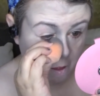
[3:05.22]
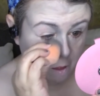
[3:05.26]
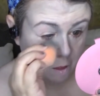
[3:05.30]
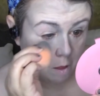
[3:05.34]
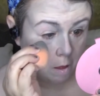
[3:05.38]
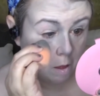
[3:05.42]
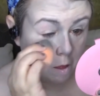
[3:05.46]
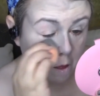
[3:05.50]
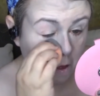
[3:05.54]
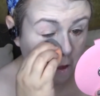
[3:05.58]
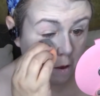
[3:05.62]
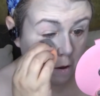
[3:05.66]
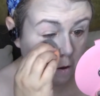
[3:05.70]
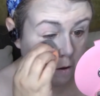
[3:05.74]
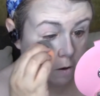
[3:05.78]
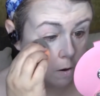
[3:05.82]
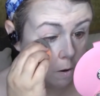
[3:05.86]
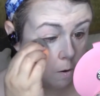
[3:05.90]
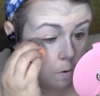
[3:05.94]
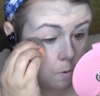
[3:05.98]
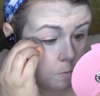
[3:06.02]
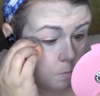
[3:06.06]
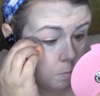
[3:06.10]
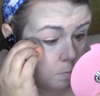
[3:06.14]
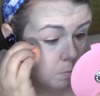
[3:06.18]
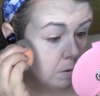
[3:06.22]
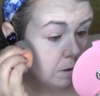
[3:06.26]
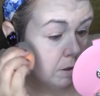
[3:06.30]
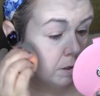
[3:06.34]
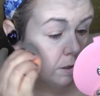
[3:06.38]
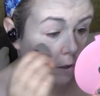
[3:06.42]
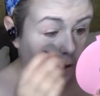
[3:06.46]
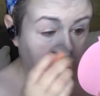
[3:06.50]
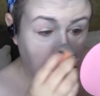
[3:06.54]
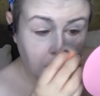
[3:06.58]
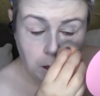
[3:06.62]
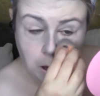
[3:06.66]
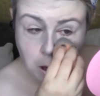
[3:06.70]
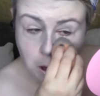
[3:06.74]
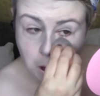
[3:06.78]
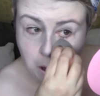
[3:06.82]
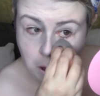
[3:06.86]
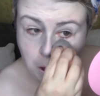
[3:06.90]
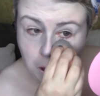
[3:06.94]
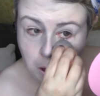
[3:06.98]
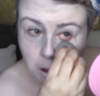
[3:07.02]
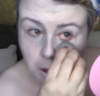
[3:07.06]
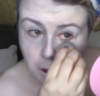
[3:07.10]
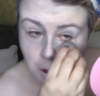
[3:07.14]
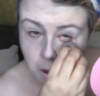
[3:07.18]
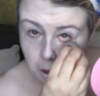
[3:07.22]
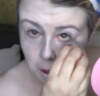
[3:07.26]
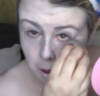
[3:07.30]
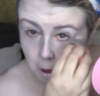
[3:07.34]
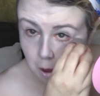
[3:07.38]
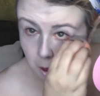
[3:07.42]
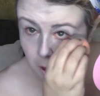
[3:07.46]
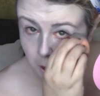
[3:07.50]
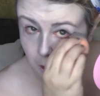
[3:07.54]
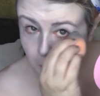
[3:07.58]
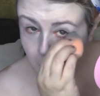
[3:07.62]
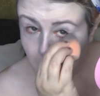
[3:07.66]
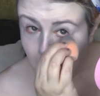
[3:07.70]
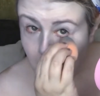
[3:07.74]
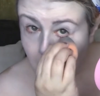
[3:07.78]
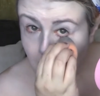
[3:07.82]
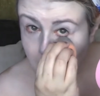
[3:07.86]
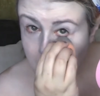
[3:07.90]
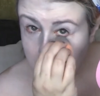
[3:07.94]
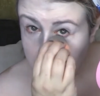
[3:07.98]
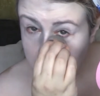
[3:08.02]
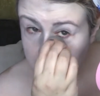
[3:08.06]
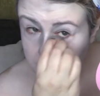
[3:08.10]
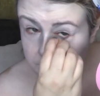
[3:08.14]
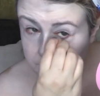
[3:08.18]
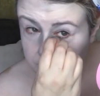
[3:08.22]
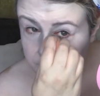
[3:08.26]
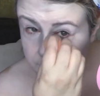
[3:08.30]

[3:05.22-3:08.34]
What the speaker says: So that's just a little FYI. But I was just using the Beauty